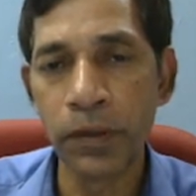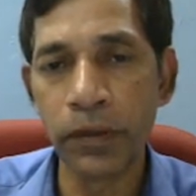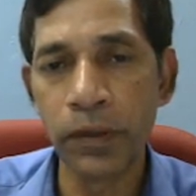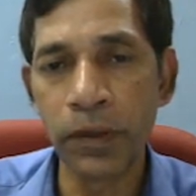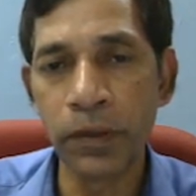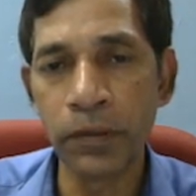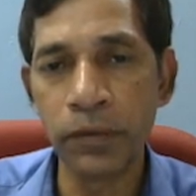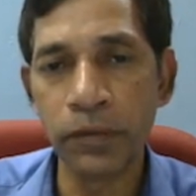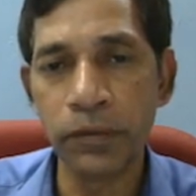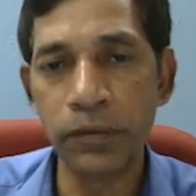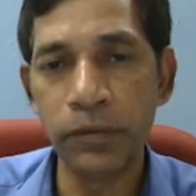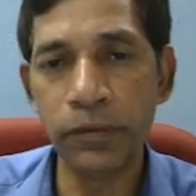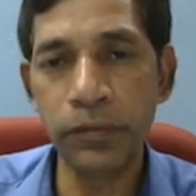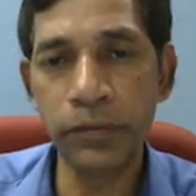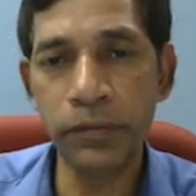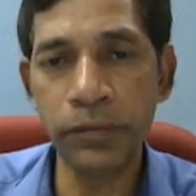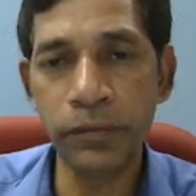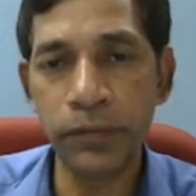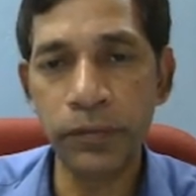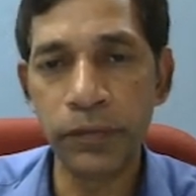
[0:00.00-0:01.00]
Now,
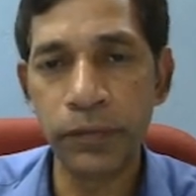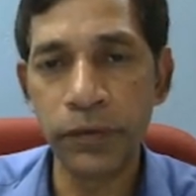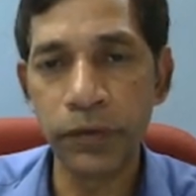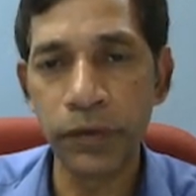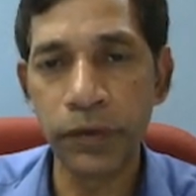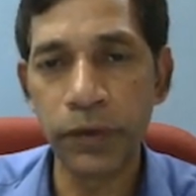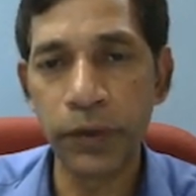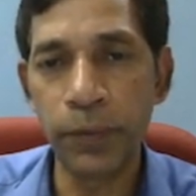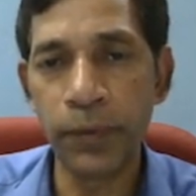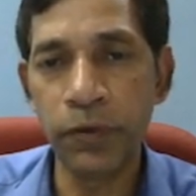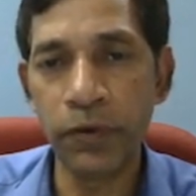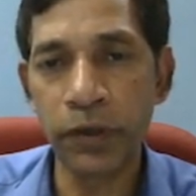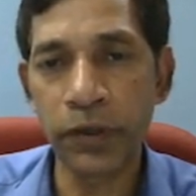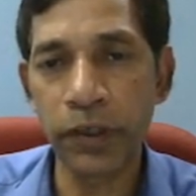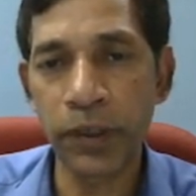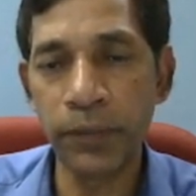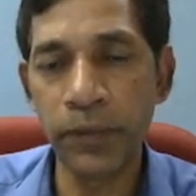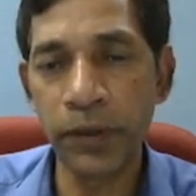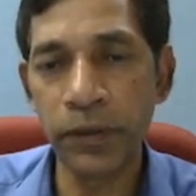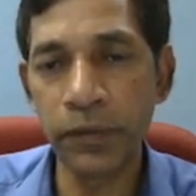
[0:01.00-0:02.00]
if you are
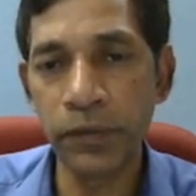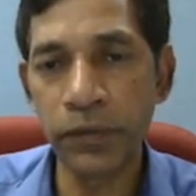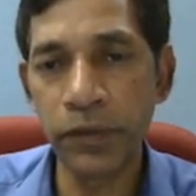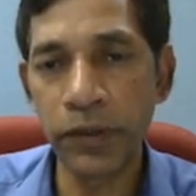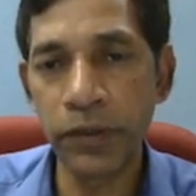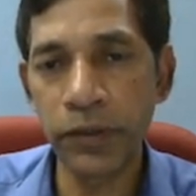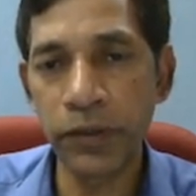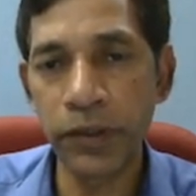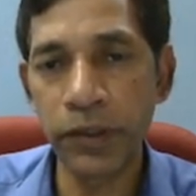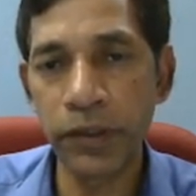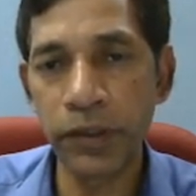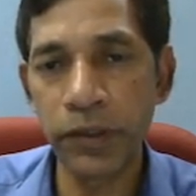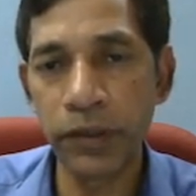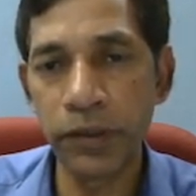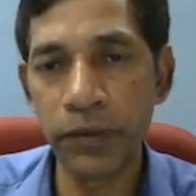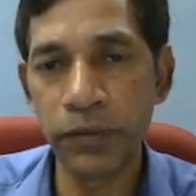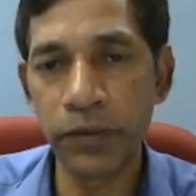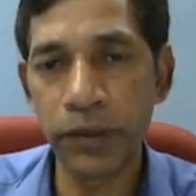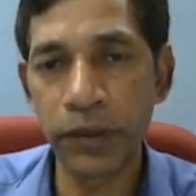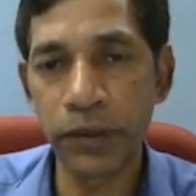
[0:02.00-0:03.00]
coming to the state
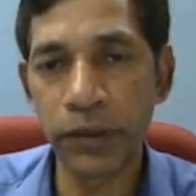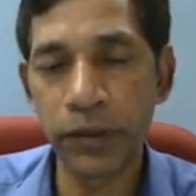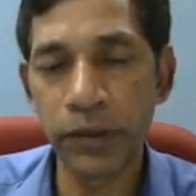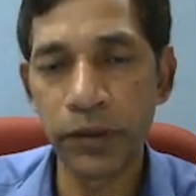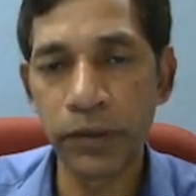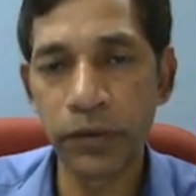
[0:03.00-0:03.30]
Q3,